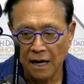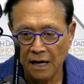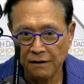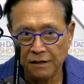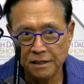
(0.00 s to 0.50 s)

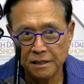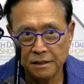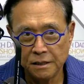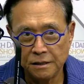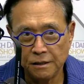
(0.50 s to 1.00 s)
And this
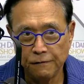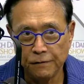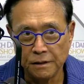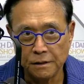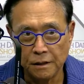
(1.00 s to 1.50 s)
is the
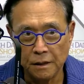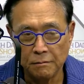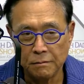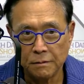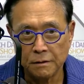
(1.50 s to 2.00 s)
difference, you
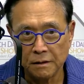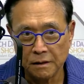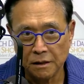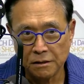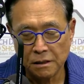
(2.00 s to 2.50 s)
know.
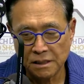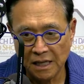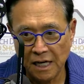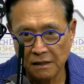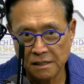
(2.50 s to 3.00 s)
There's a
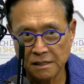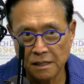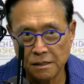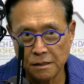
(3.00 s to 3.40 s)
saying that says,